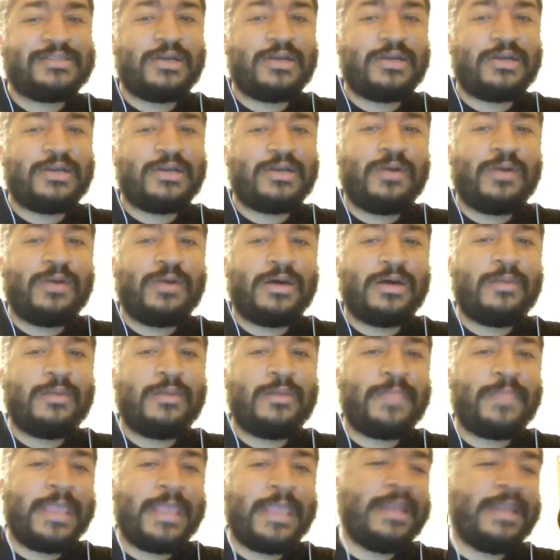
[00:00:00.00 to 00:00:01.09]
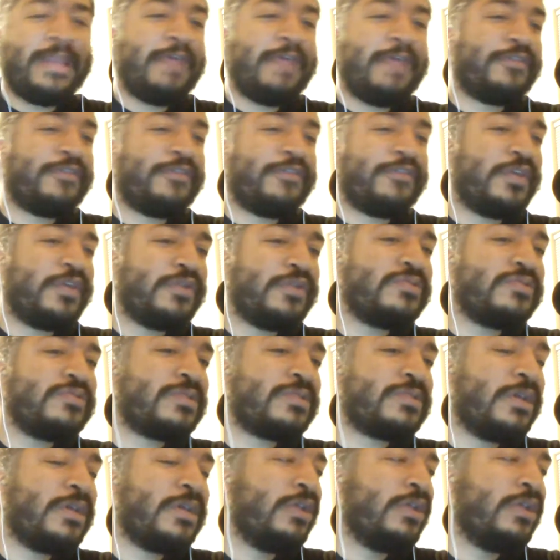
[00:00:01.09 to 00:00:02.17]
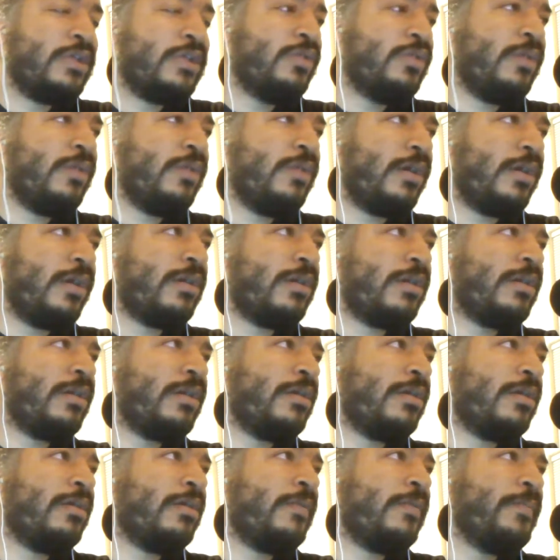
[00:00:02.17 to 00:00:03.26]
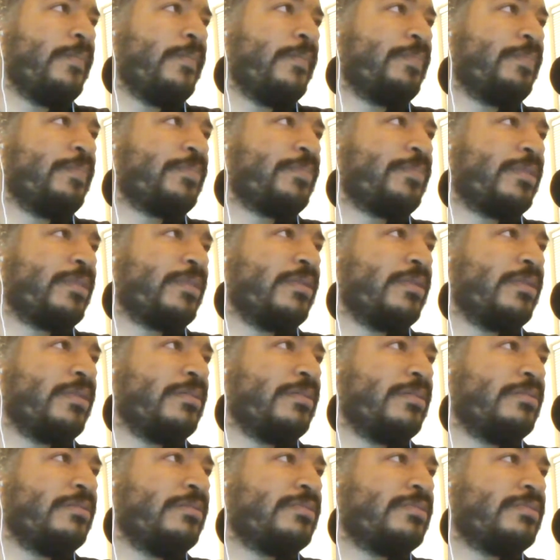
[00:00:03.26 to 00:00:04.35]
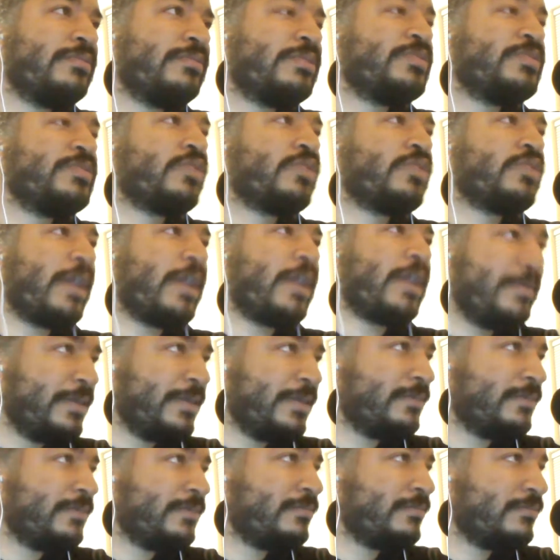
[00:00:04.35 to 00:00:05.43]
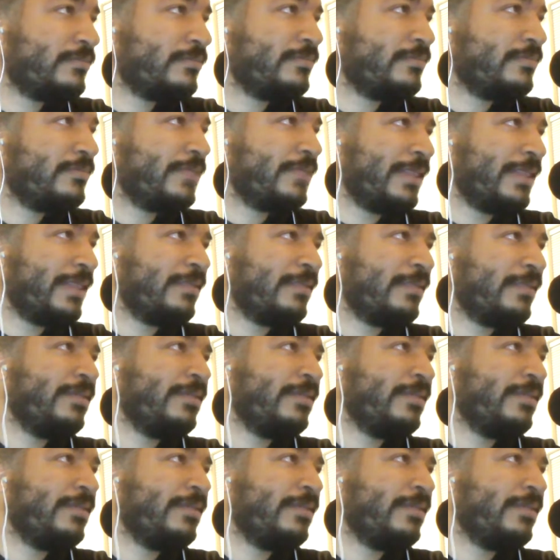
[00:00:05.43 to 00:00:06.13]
Sounds good. So and for those who are subscribing,